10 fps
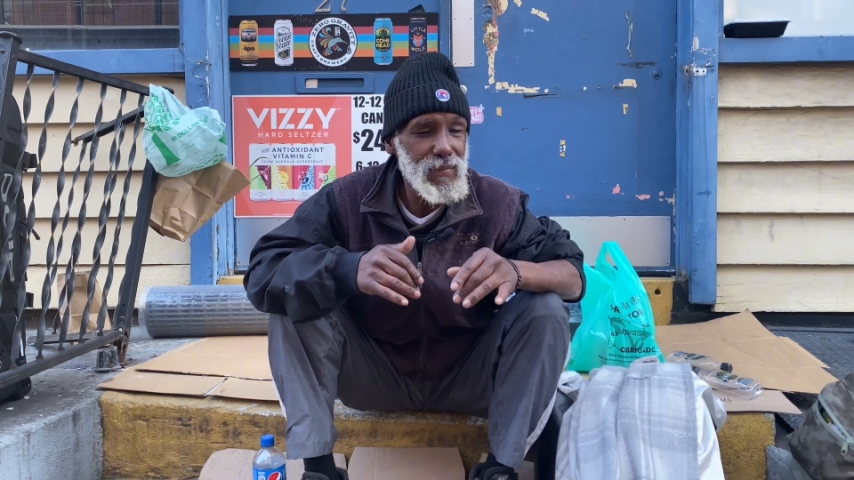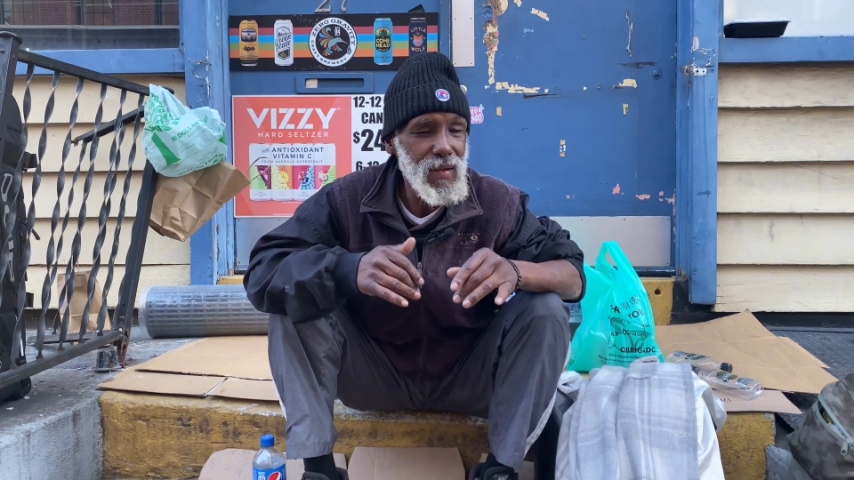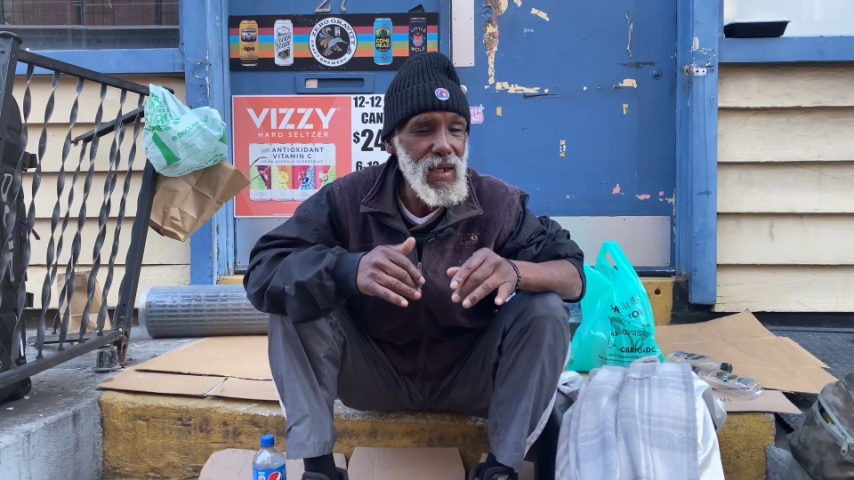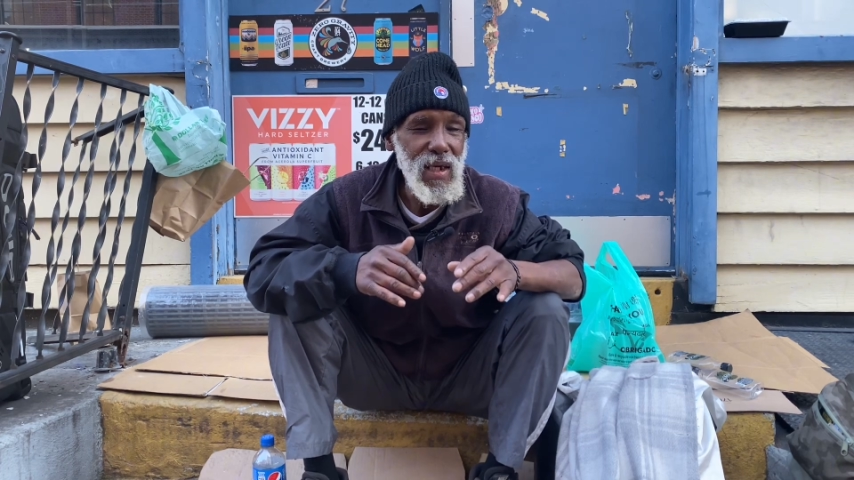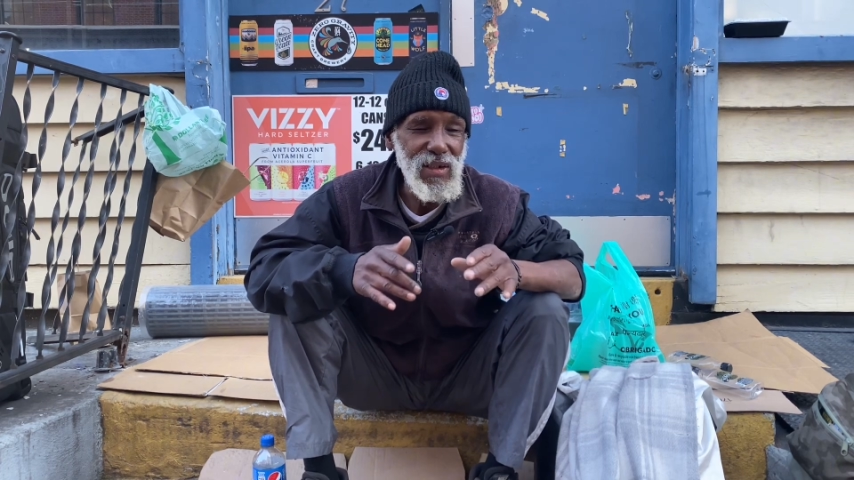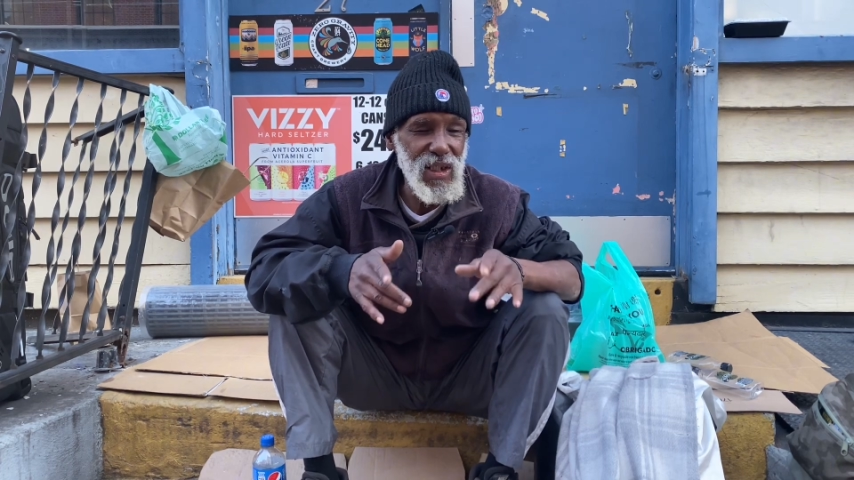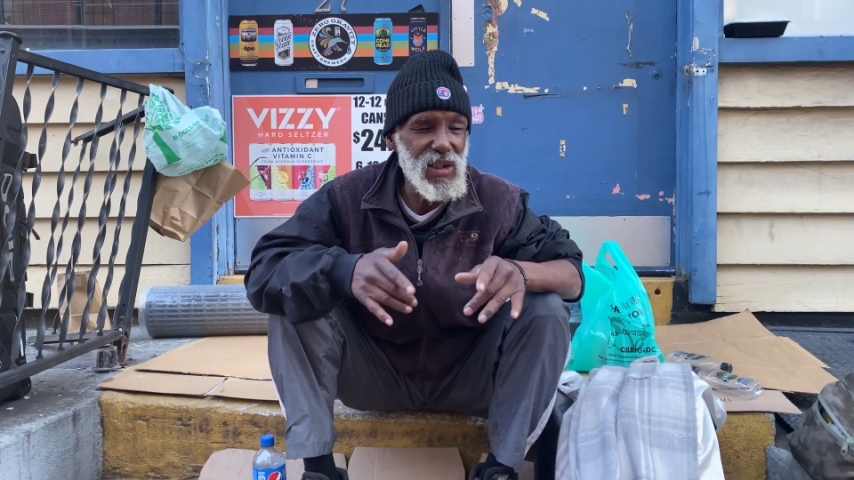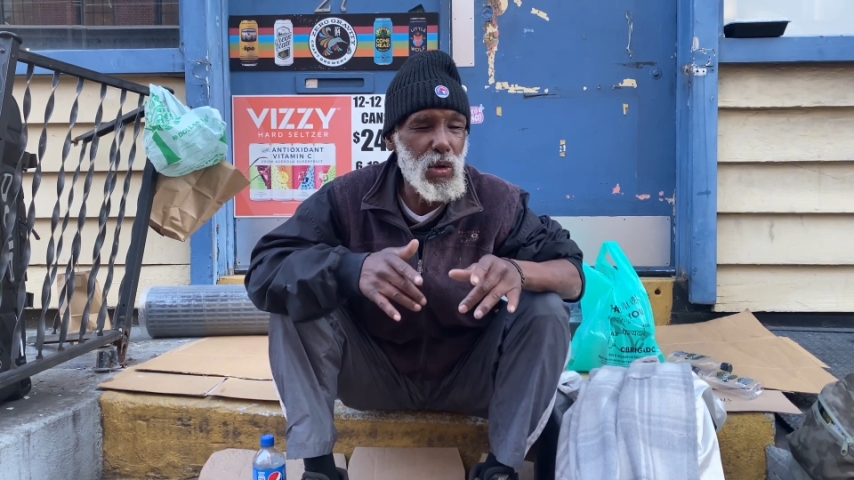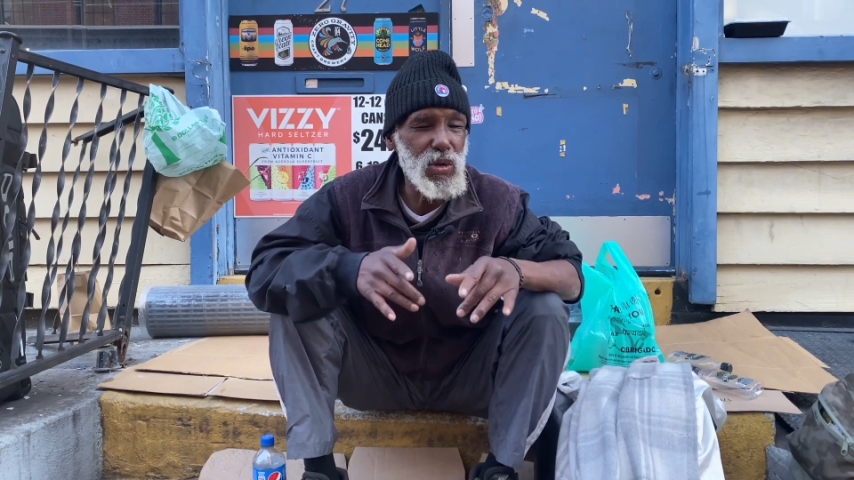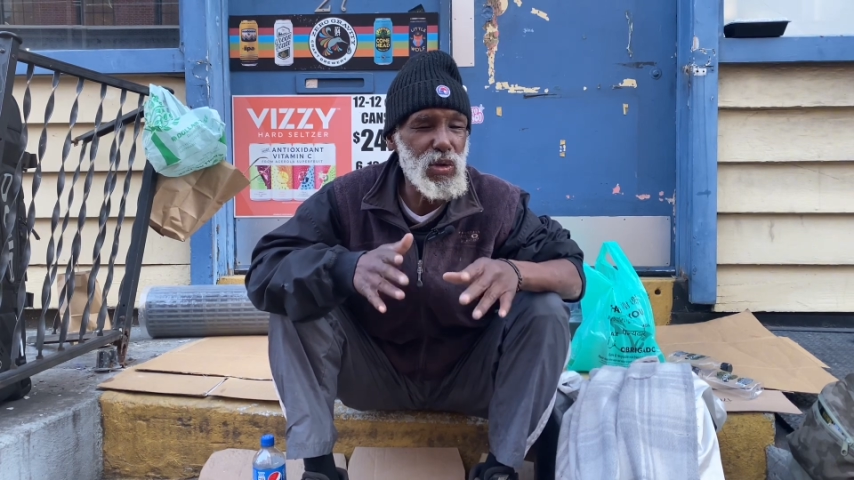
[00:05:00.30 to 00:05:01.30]
Mm -hmm.
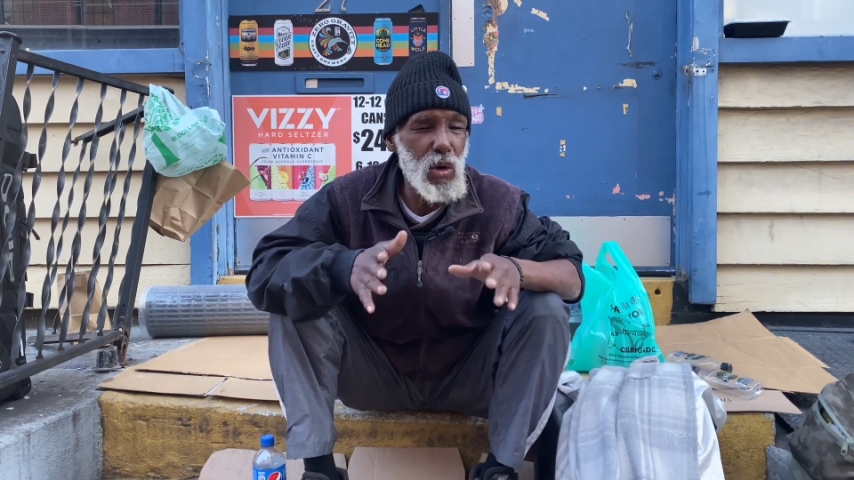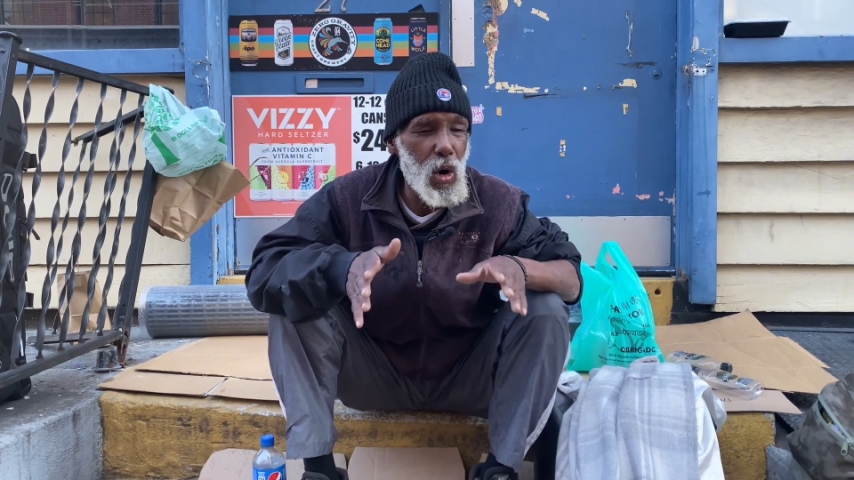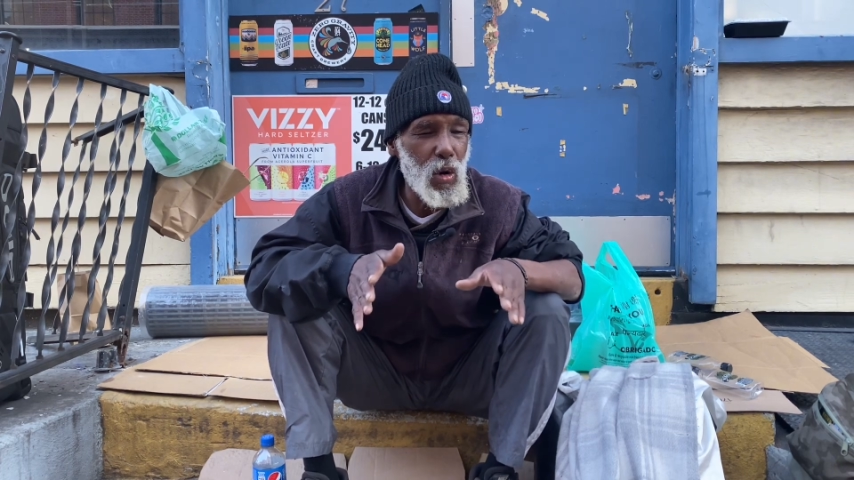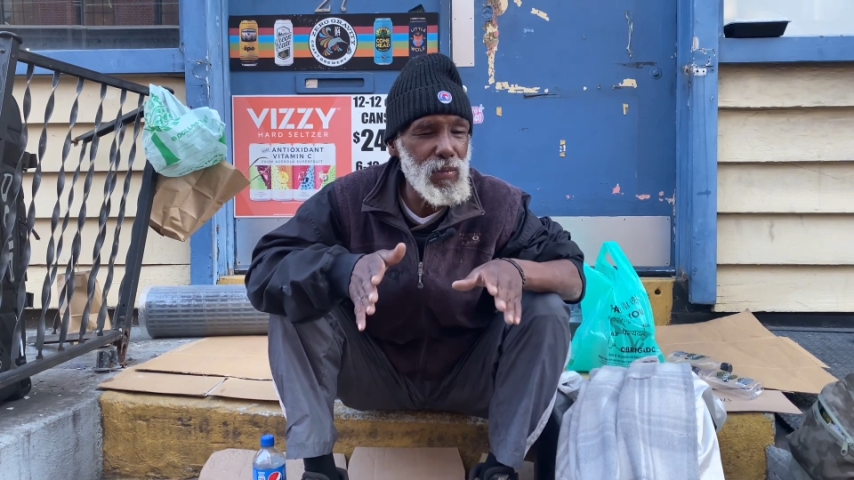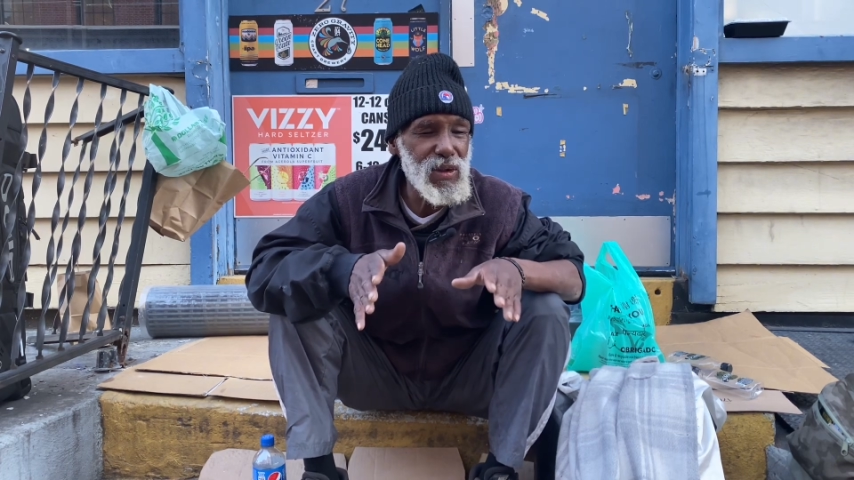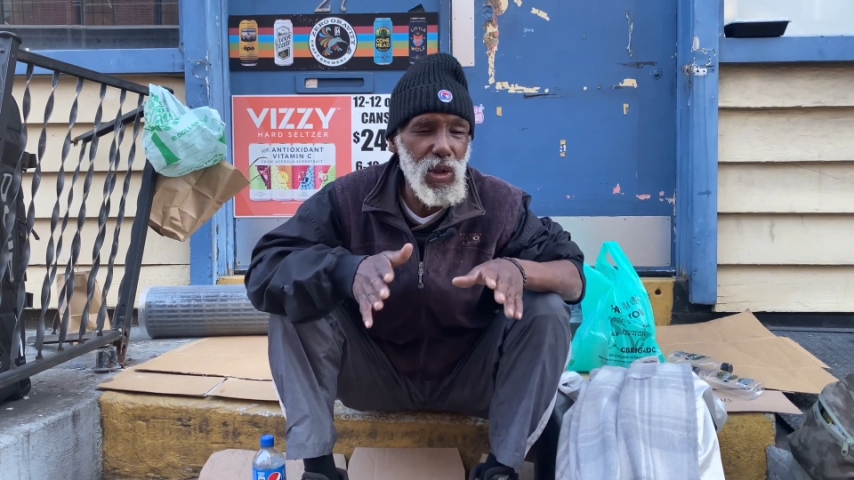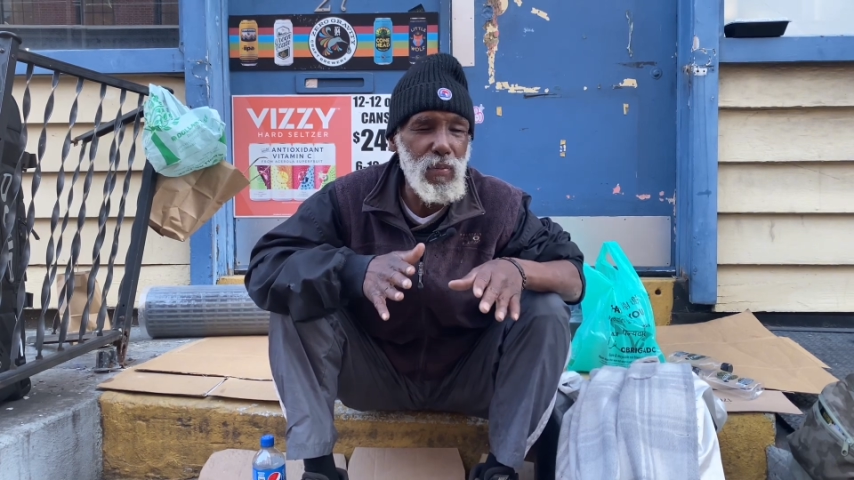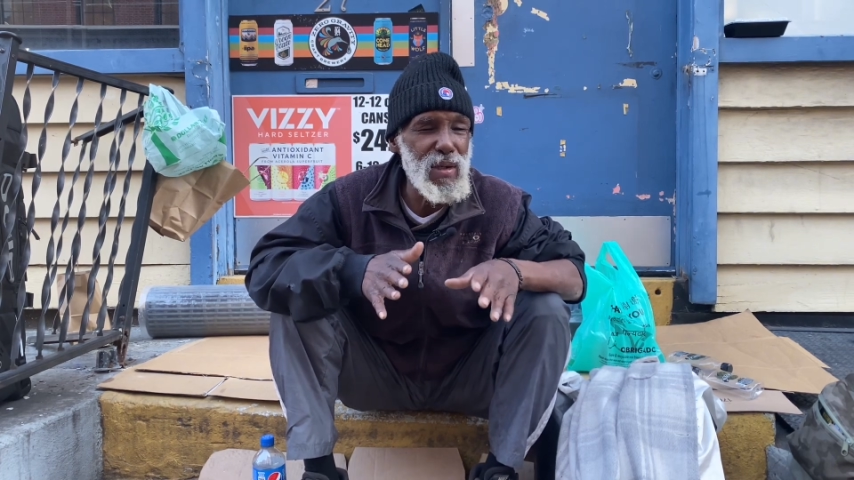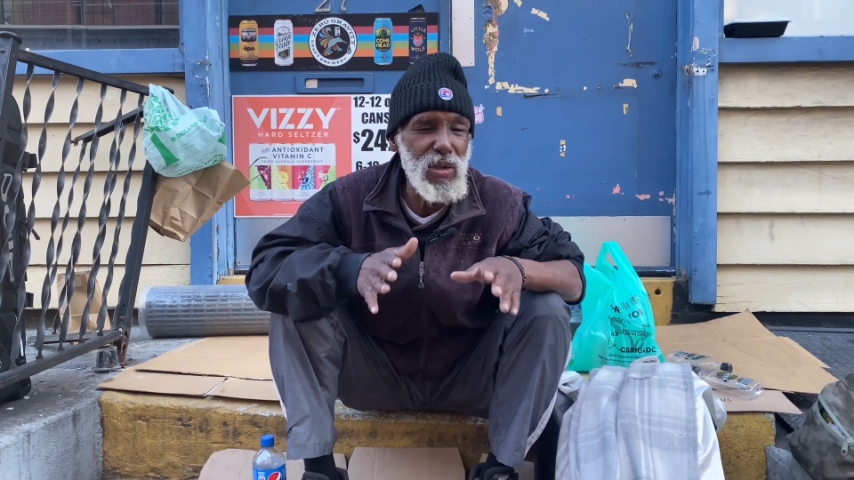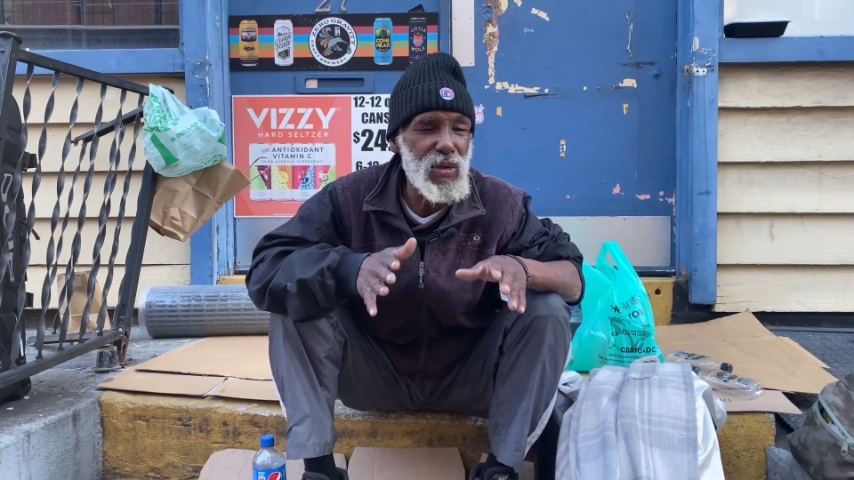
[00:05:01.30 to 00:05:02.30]
Just because you're homeless
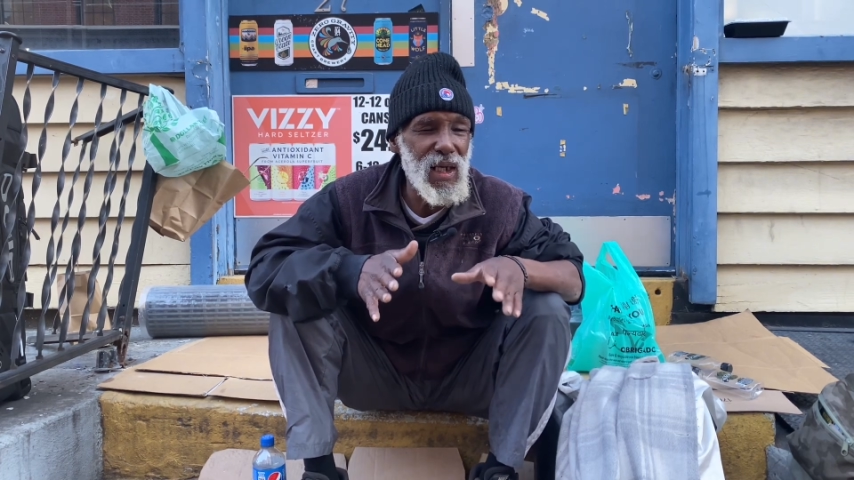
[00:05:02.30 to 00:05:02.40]
don't mean you